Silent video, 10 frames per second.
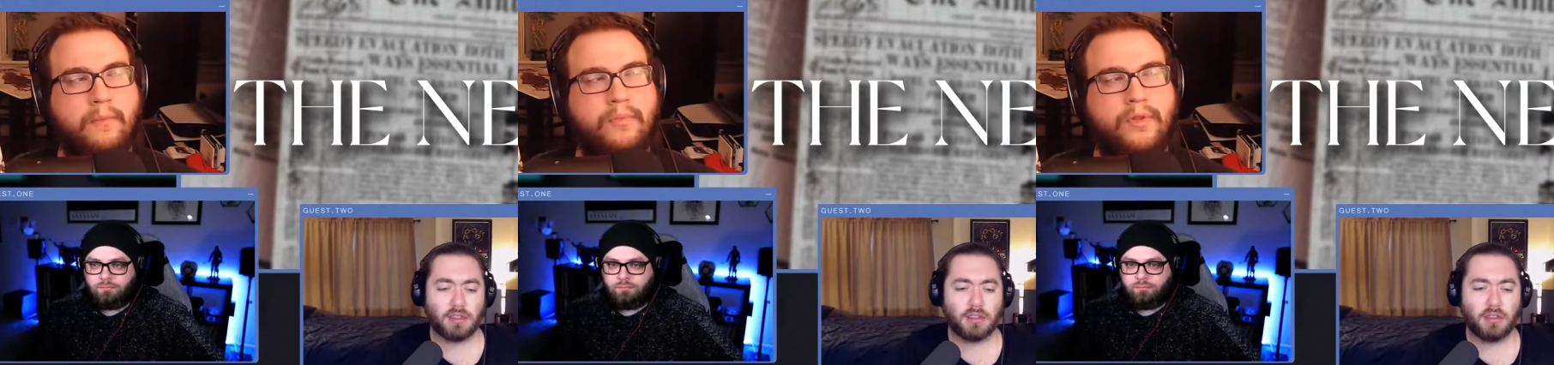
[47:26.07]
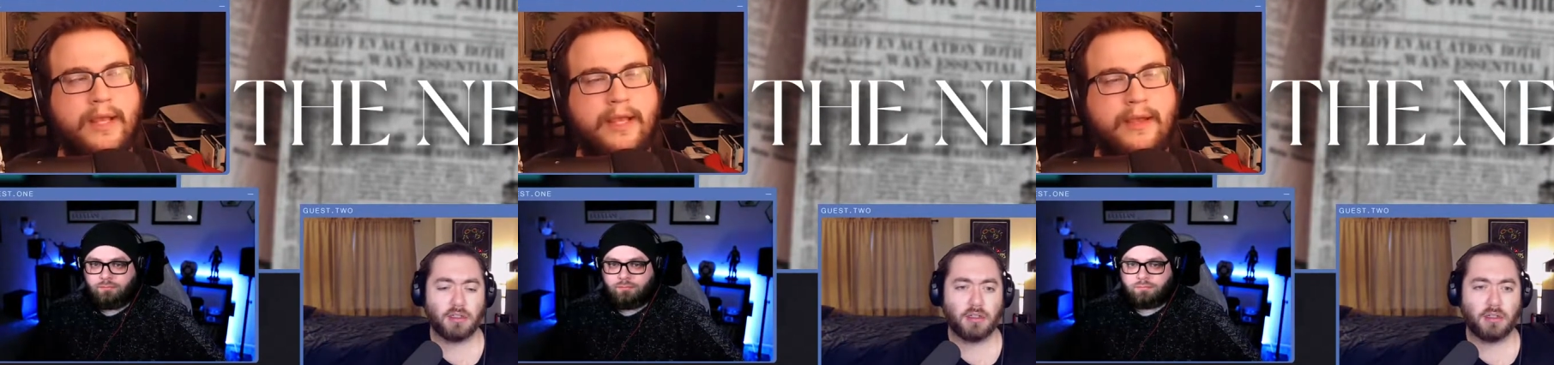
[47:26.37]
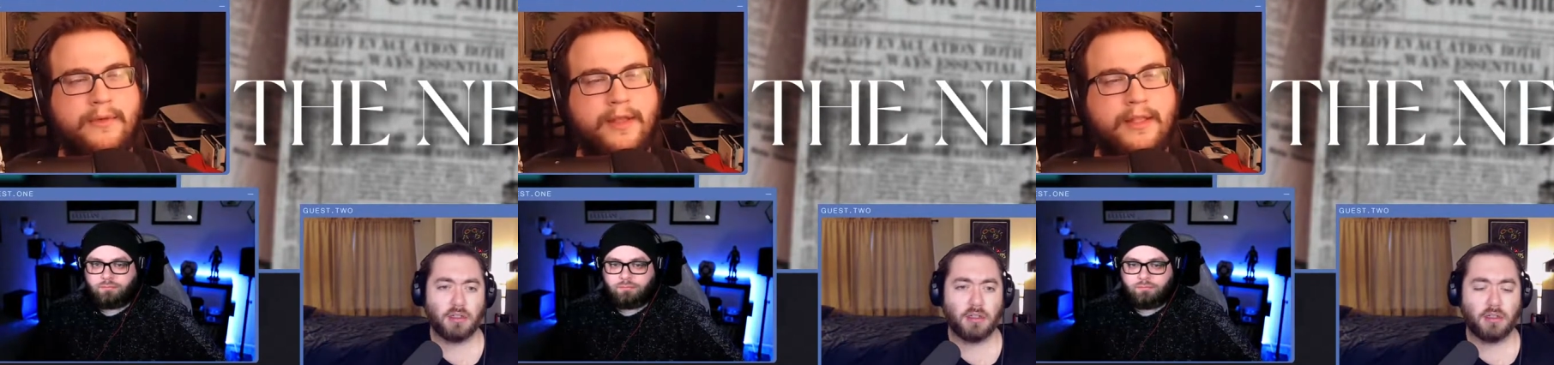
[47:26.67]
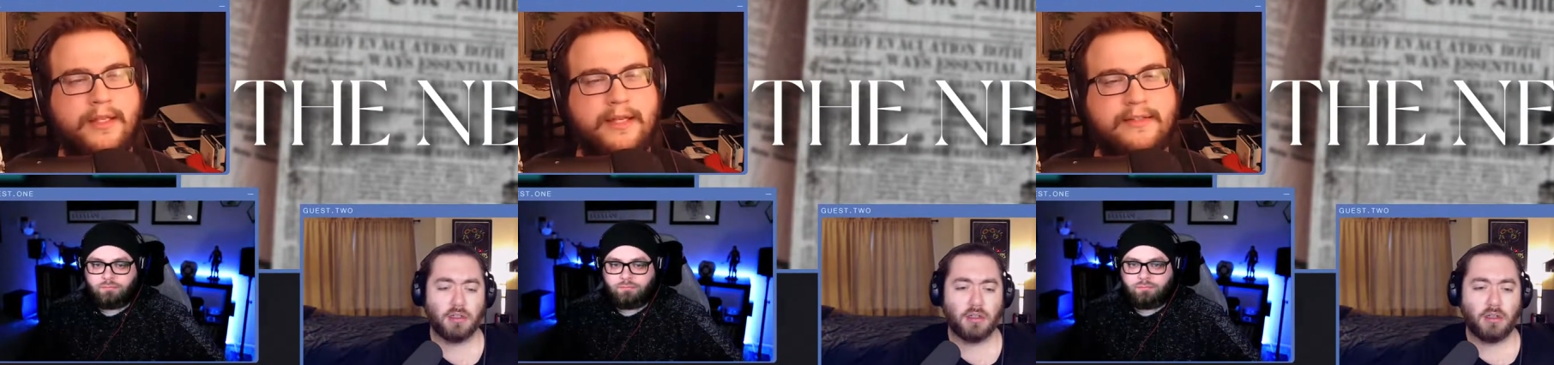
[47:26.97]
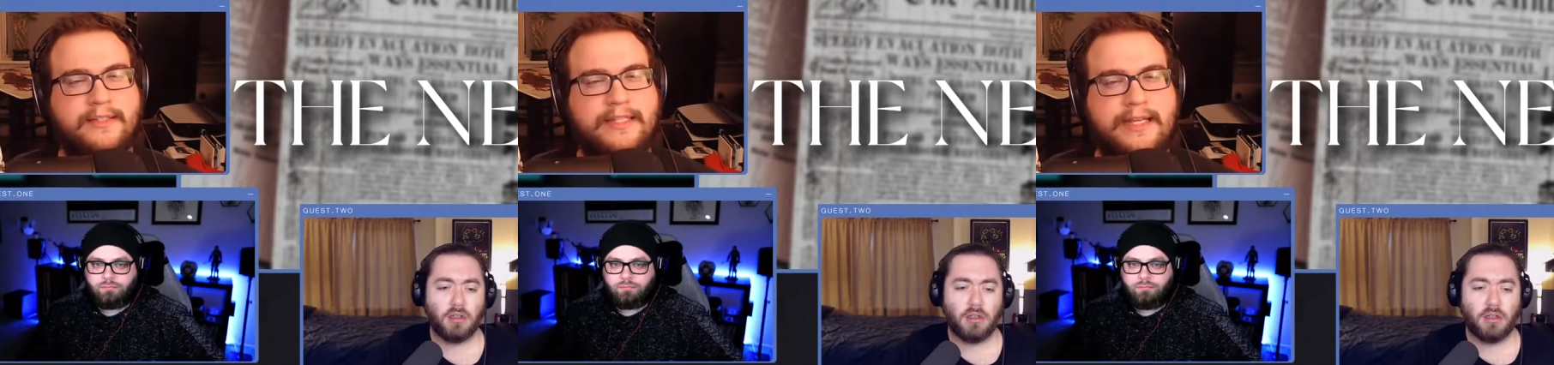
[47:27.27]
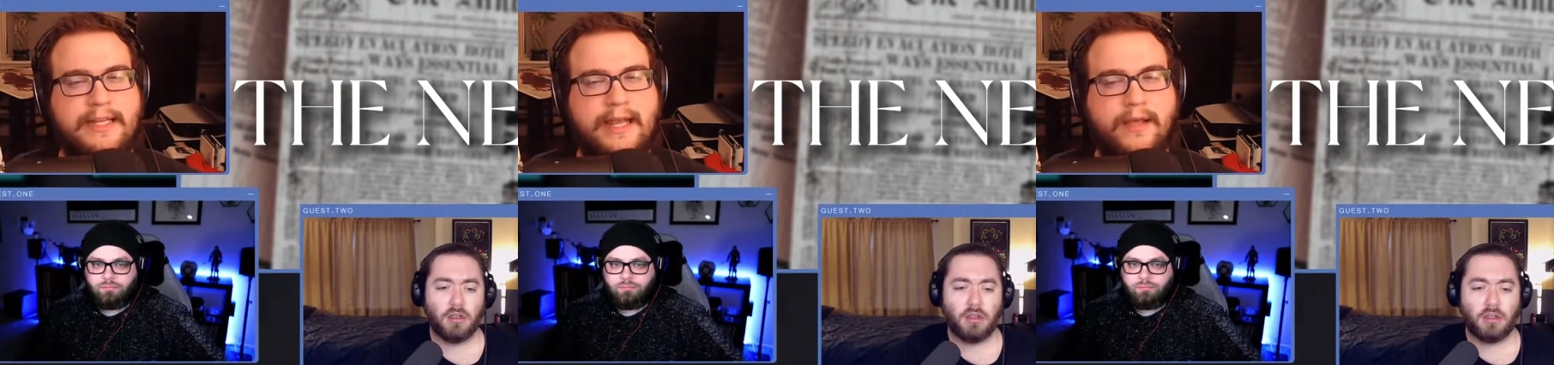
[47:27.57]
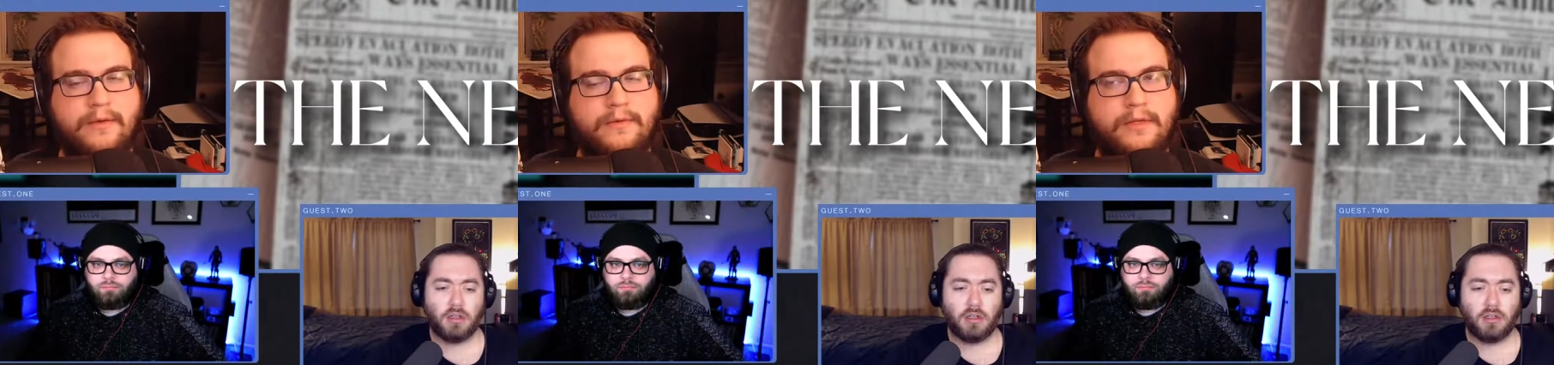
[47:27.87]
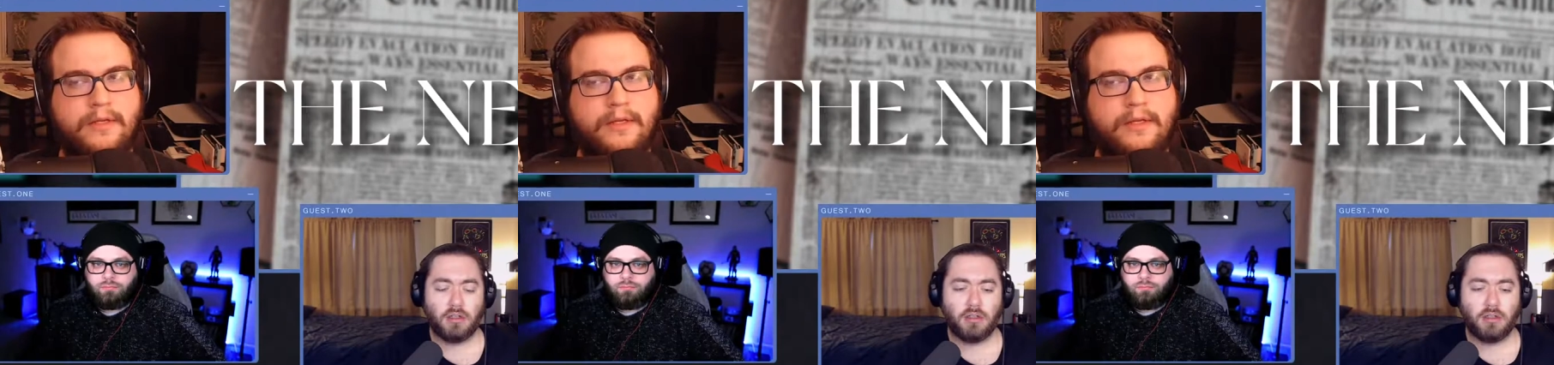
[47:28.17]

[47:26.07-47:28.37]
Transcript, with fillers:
Speaker 1: play it with all the DLC now.